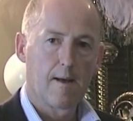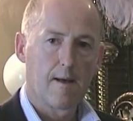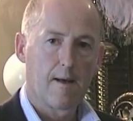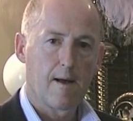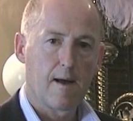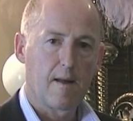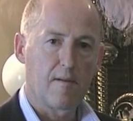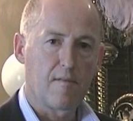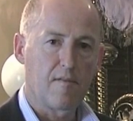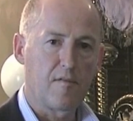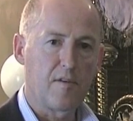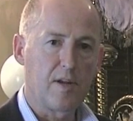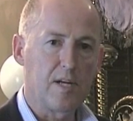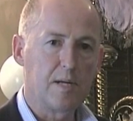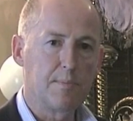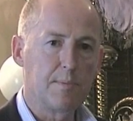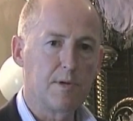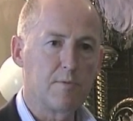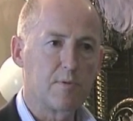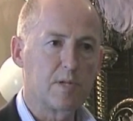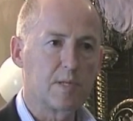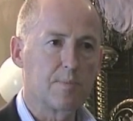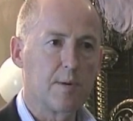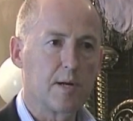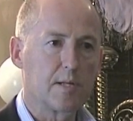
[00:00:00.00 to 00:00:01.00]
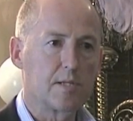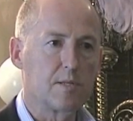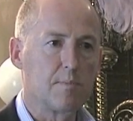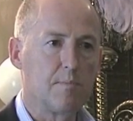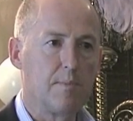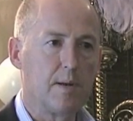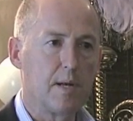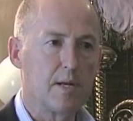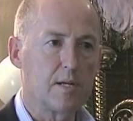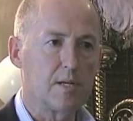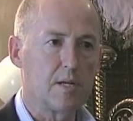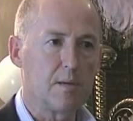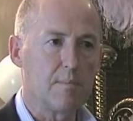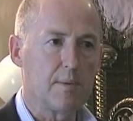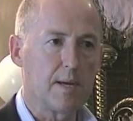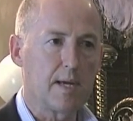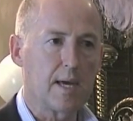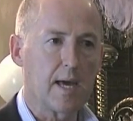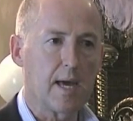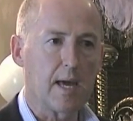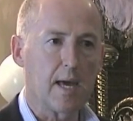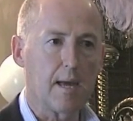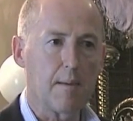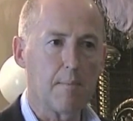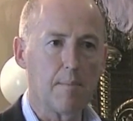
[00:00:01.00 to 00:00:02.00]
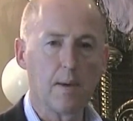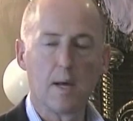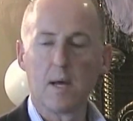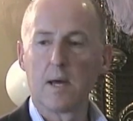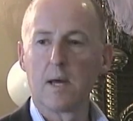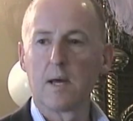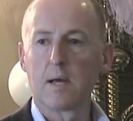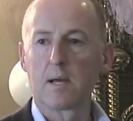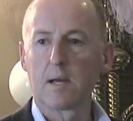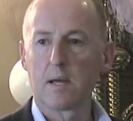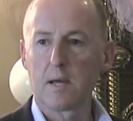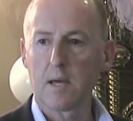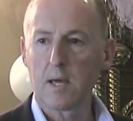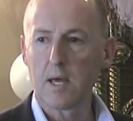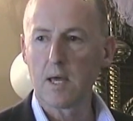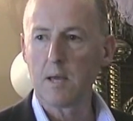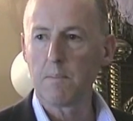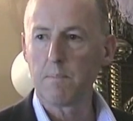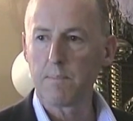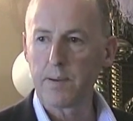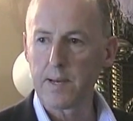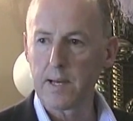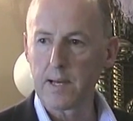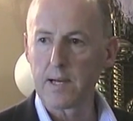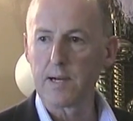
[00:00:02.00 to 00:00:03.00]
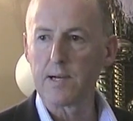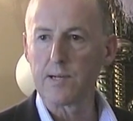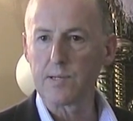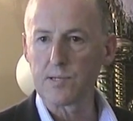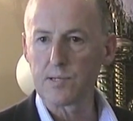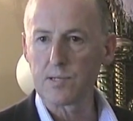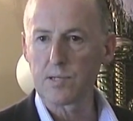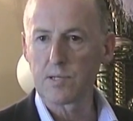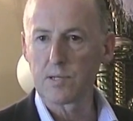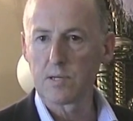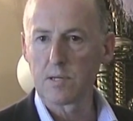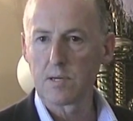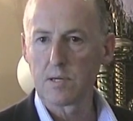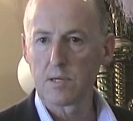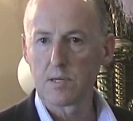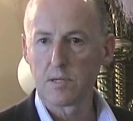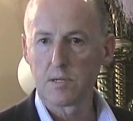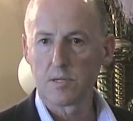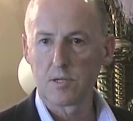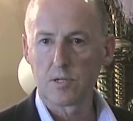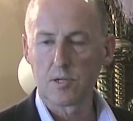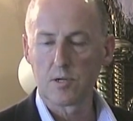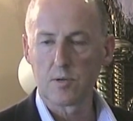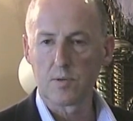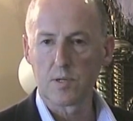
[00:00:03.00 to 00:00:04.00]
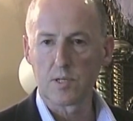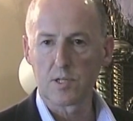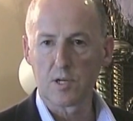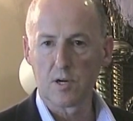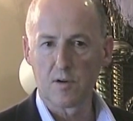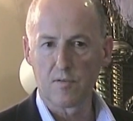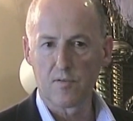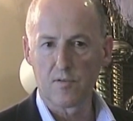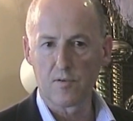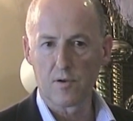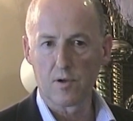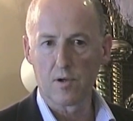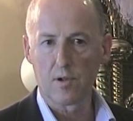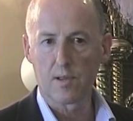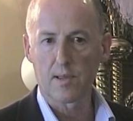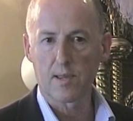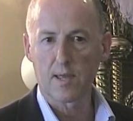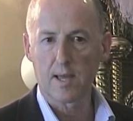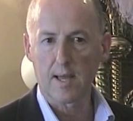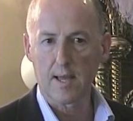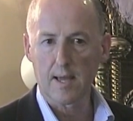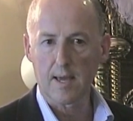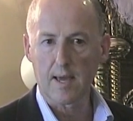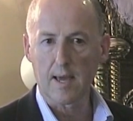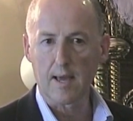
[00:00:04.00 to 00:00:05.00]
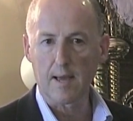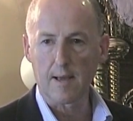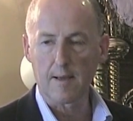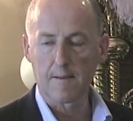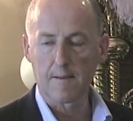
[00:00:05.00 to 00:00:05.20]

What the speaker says: And freedom and responsibility became key pillars to his overall thinking.